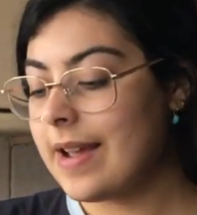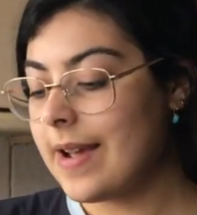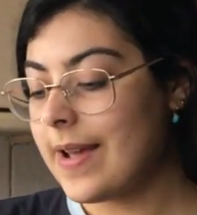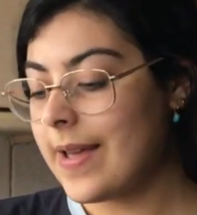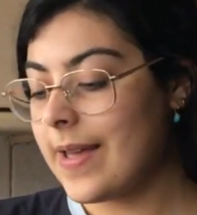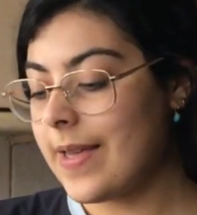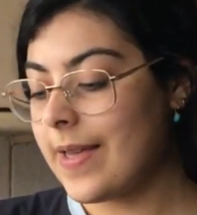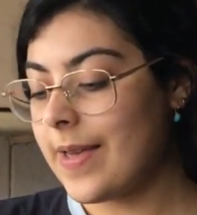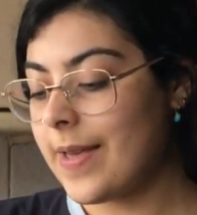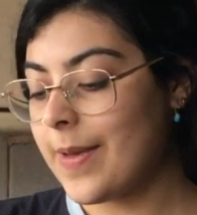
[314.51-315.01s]

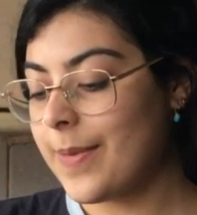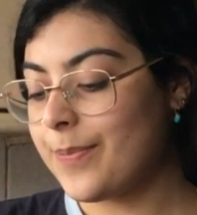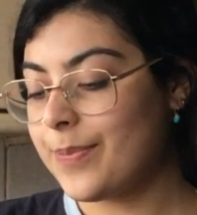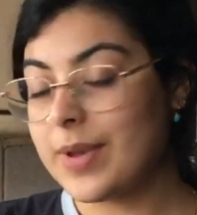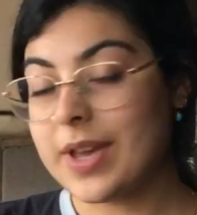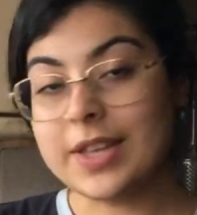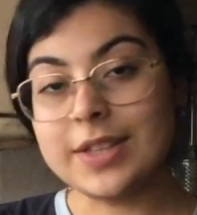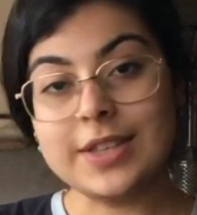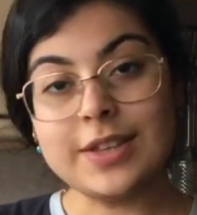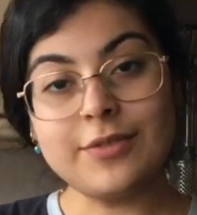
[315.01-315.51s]
And
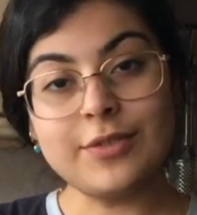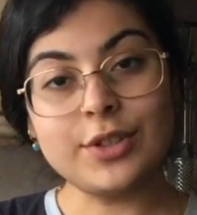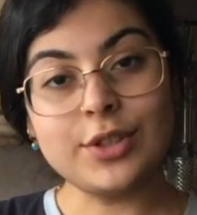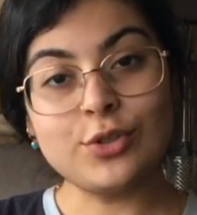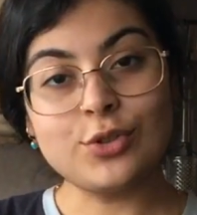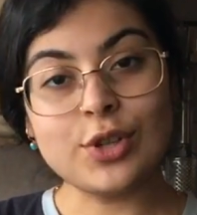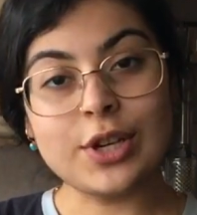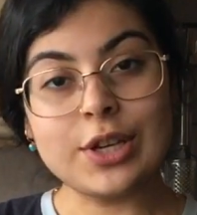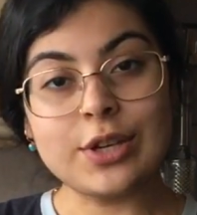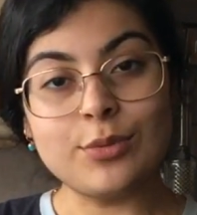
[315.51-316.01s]
definitely
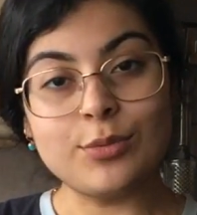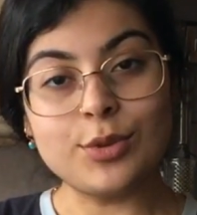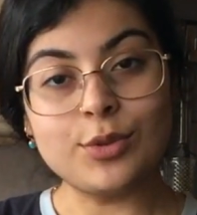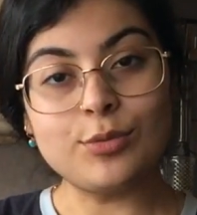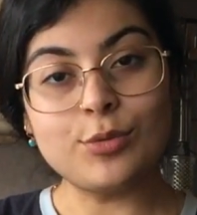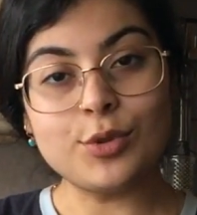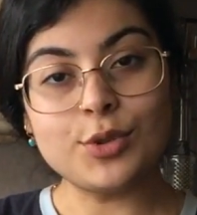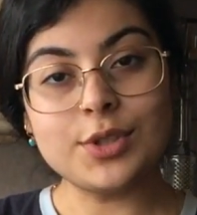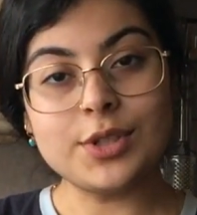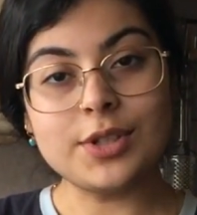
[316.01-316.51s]
try it with the
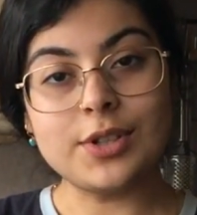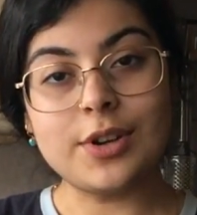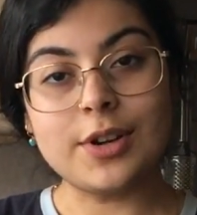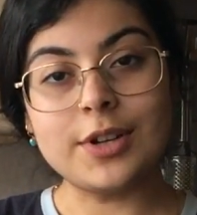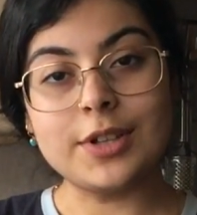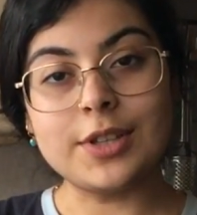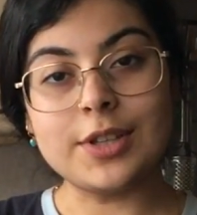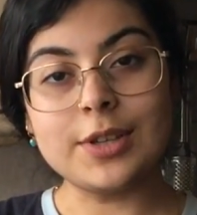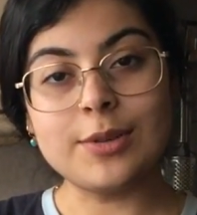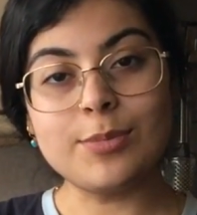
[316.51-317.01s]
roasted
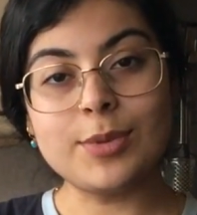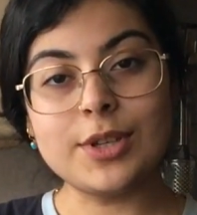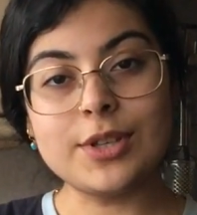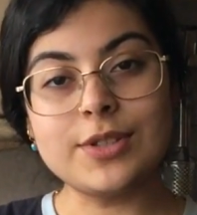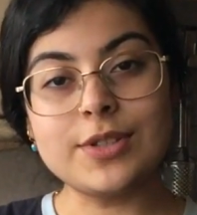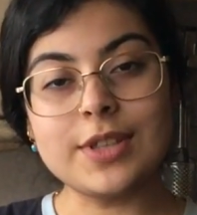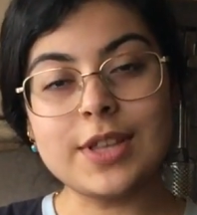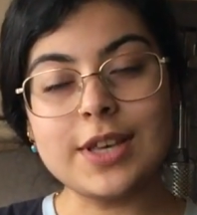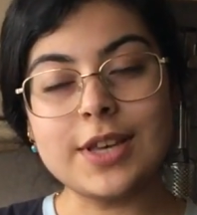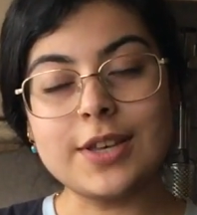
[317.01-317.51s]
garlic, because
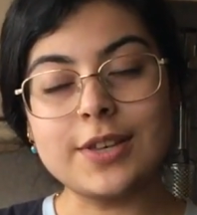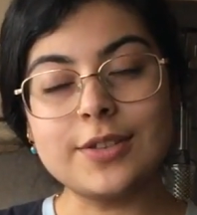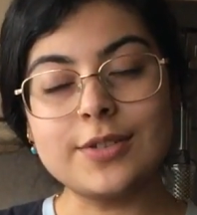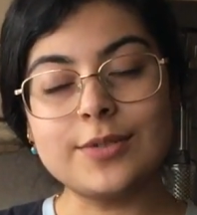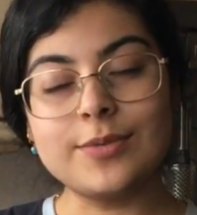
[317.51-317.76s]
that